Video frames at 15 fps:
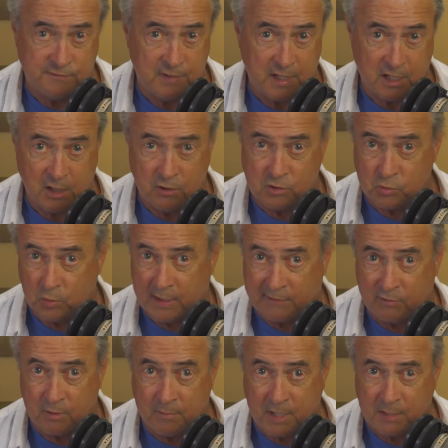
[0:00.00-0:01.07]
videos,
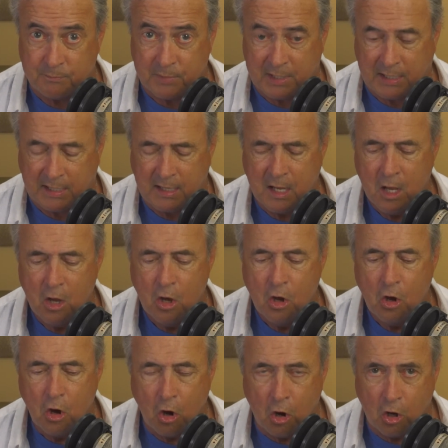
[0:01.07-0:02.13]
whatever it might be,
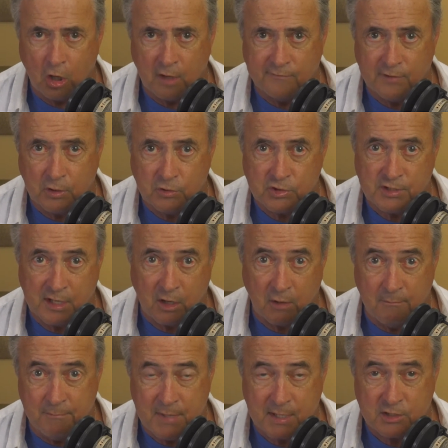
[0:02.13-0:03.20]
all of those then are
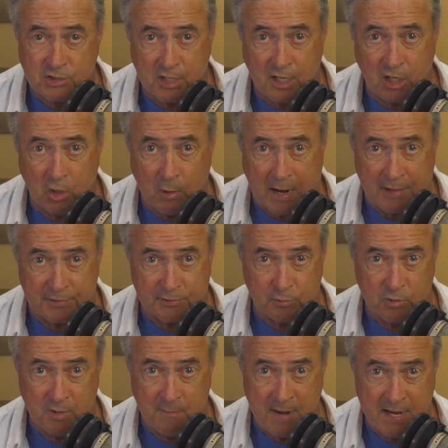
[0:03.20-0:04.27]
mixed and go out
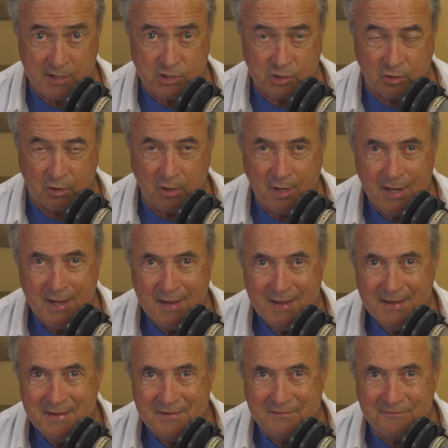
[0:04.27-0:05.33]
through the master.
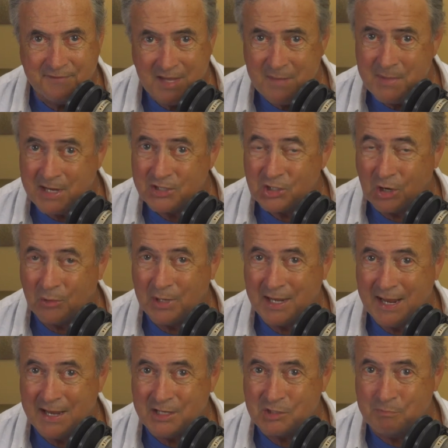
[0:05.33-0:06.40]
vMix already
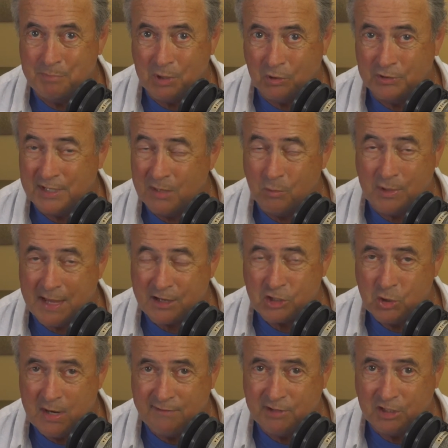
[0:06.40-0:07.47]
has built in, without
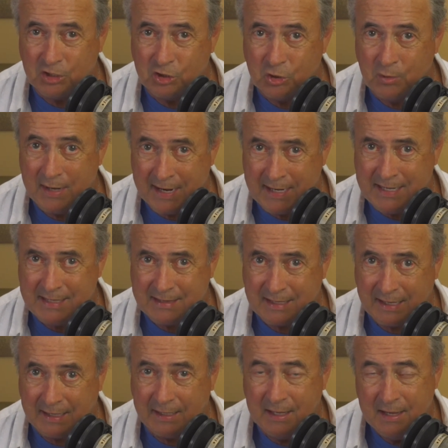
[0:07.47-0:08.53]
you having to do
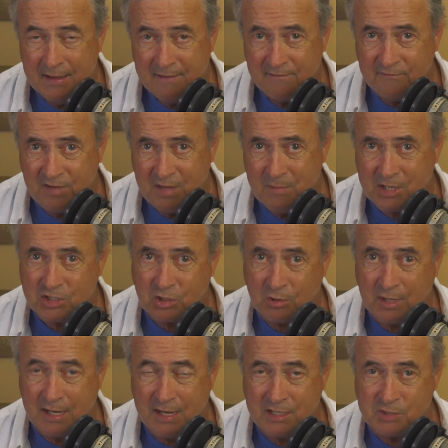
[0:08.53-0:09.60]
anything, vMix
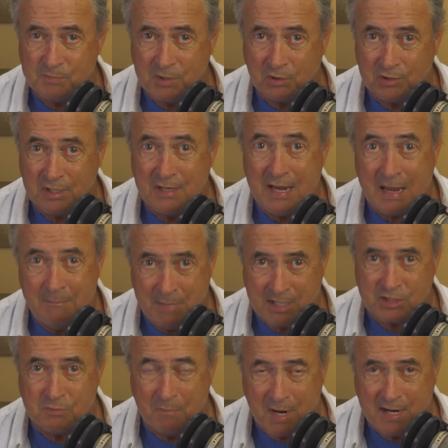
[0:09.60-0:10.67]
already has built in a
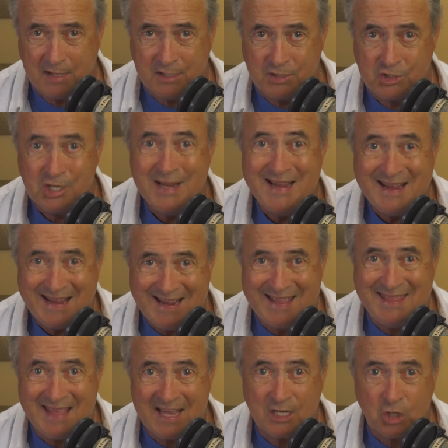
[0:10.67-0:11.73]
mix minus
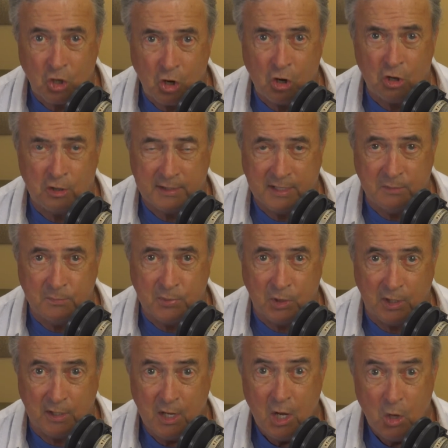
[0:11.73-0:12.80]
in that call
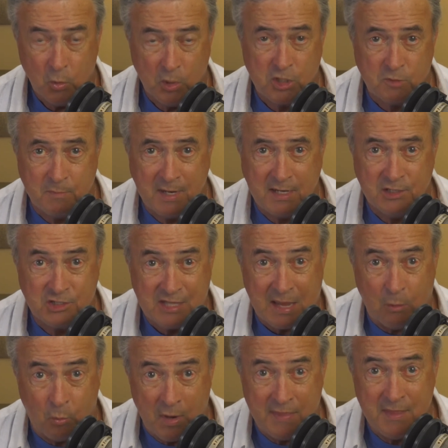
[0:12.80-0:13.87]
input, which means
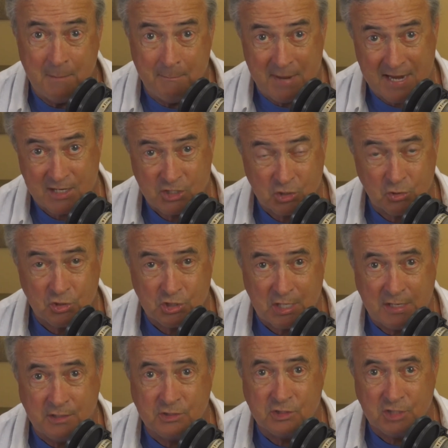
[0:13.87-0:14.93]
that when the master
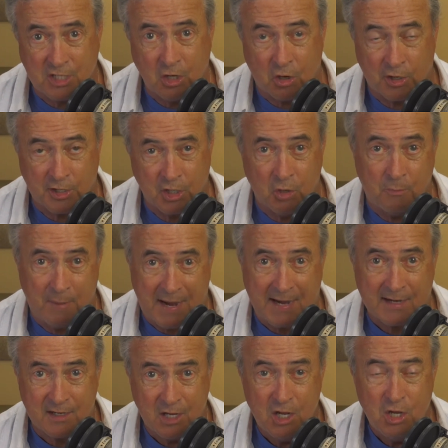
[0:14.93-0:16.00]
sends the audio
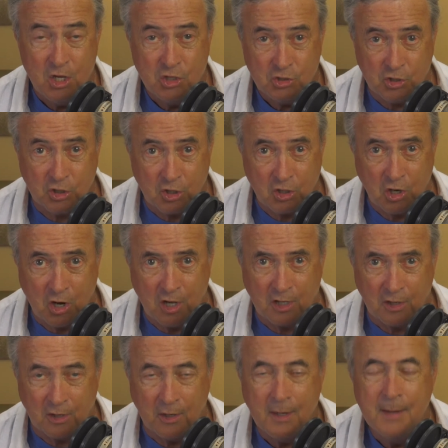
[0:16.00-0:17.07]
back to the
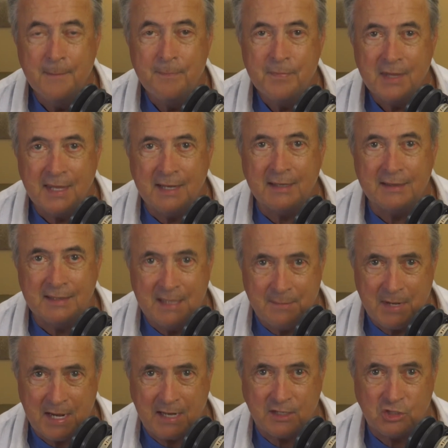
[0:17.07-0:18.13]
caller, it
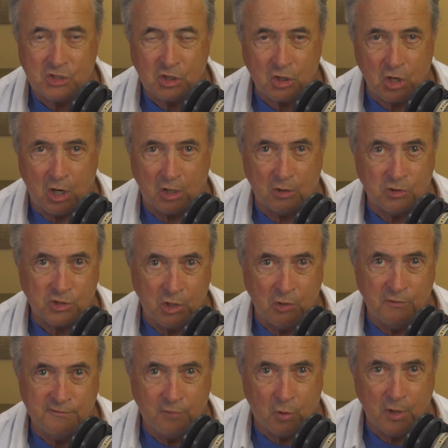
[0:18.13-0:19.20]
eliminates the caller's
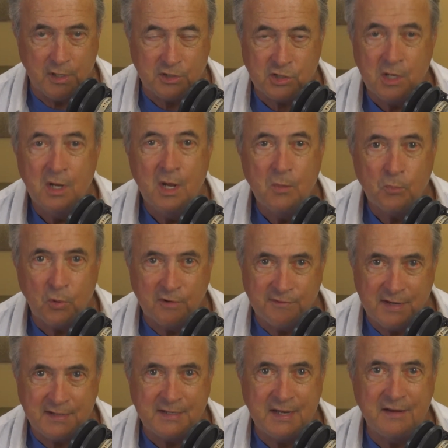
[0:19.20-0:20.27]
own voice,
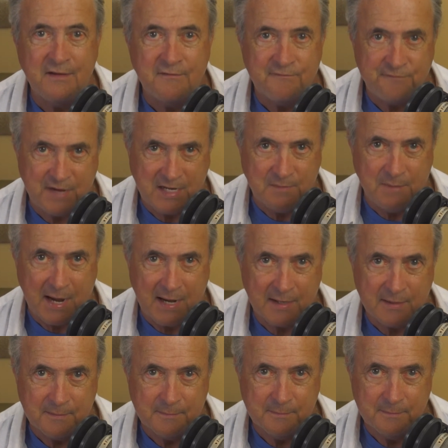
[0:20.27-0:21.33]
preventing
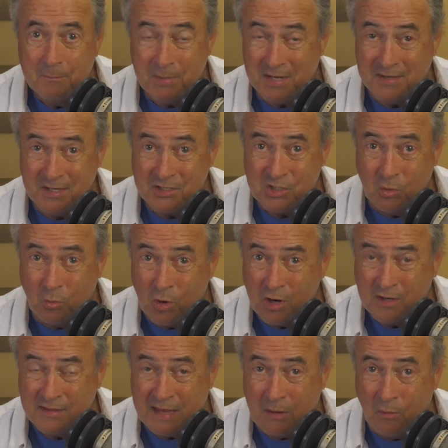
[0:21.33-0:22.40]
feedback. But it doesn't
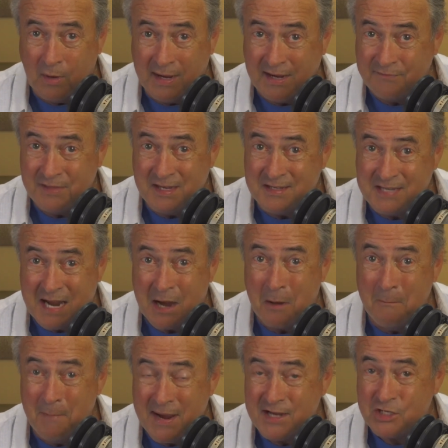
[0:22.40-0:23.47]
work that way if the entire
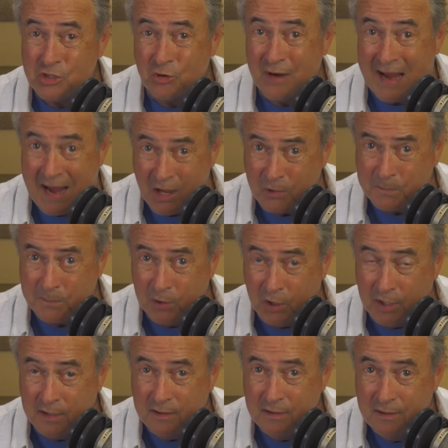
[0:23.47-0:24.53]
master output